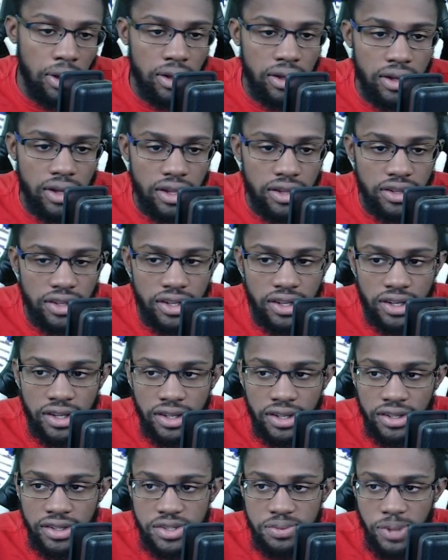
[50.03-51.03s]
And
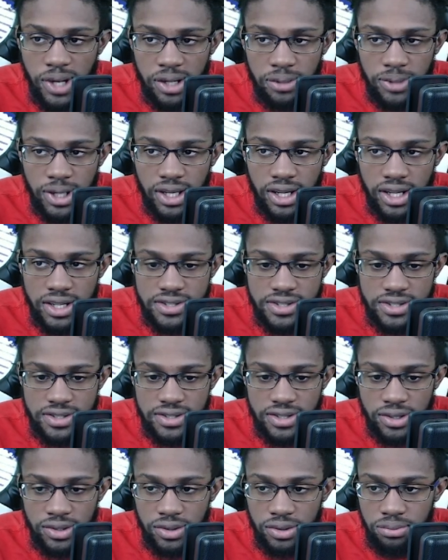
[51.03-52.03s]
then Spider-Man has
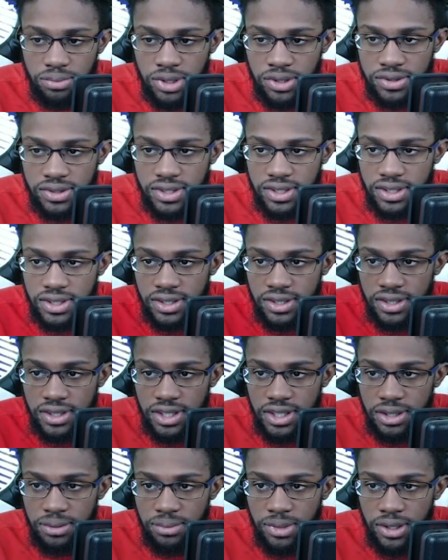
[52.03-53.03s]
his own built-in
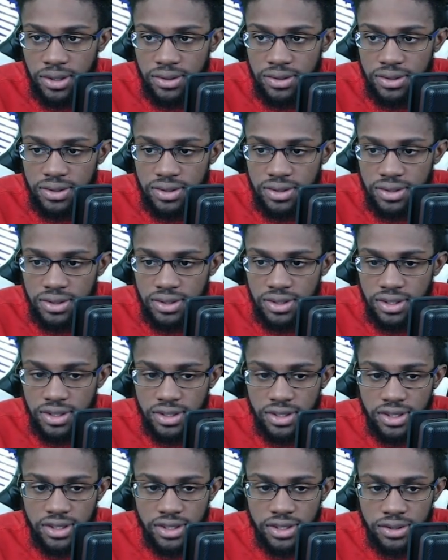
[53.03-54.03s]
emote.
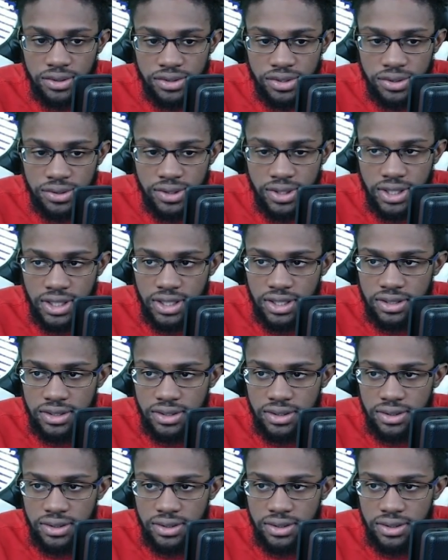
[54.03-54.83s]
And he'll do it again.